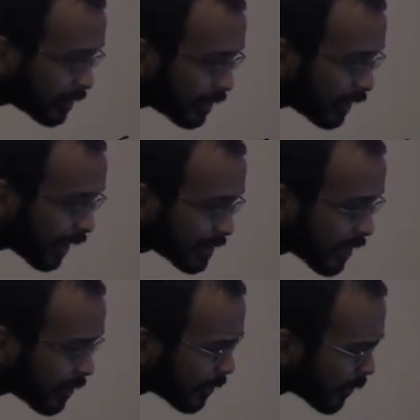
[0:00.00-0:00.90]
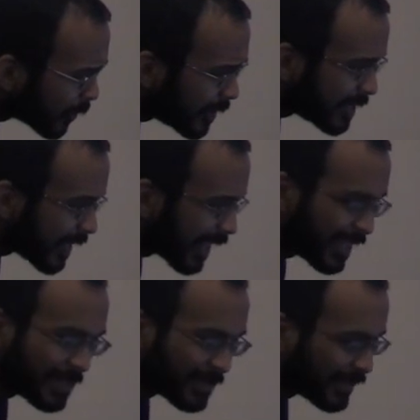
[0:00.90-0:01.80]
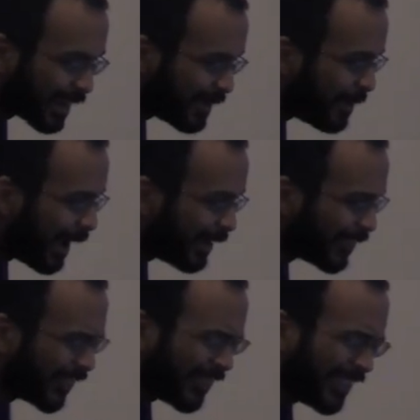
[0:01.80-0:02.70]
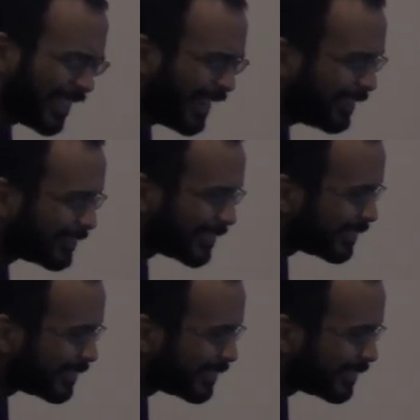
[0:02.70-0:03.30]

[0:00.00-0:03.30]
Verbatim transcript: it has, it a, has 30 a 30 second timeout on that, which